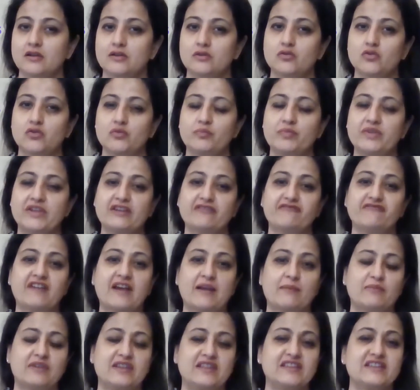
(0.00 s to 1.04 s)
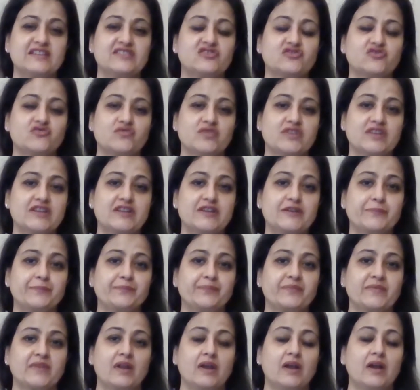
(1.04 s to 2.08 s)
could be a family history.
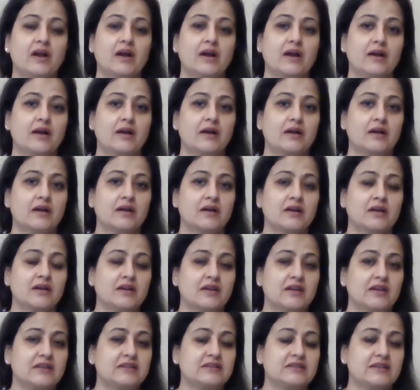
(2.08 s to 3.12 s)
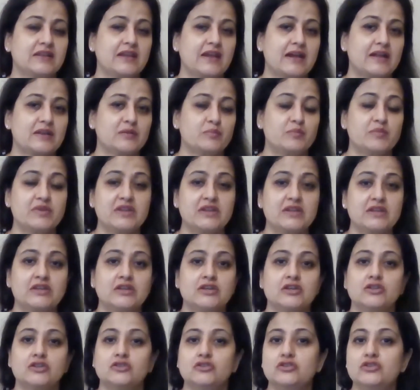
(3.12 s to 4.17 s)
It can be
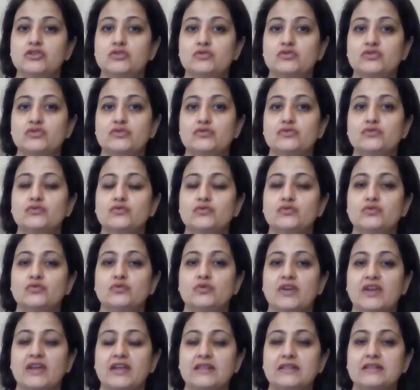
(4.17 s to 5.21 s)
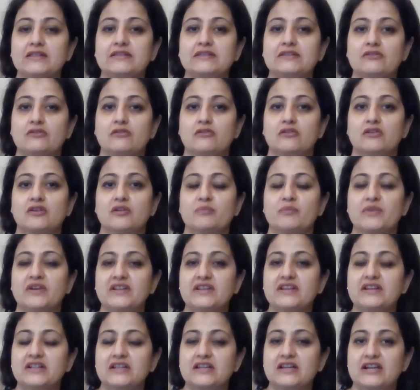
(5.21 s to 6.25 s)
due to health or a
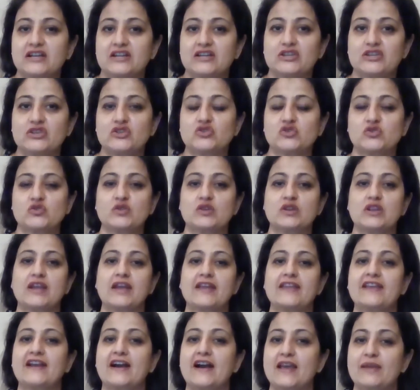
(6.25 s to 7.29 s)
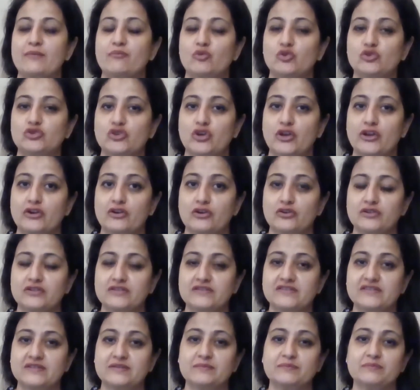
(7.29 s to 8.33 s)
medical condition like
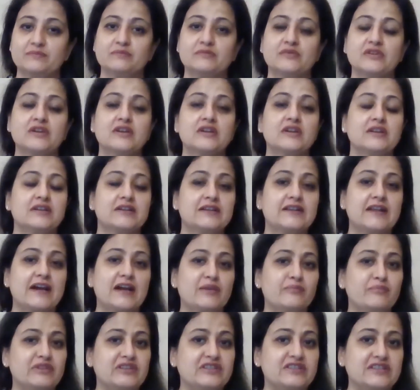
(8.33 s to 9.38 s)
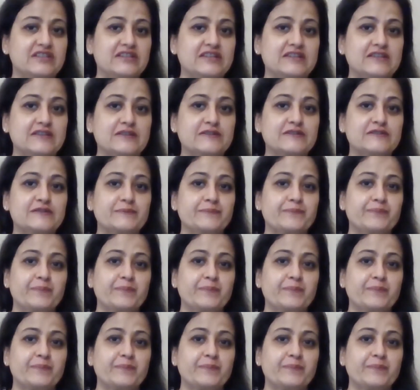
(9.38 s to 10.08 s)
hypothyroidism, diabetes,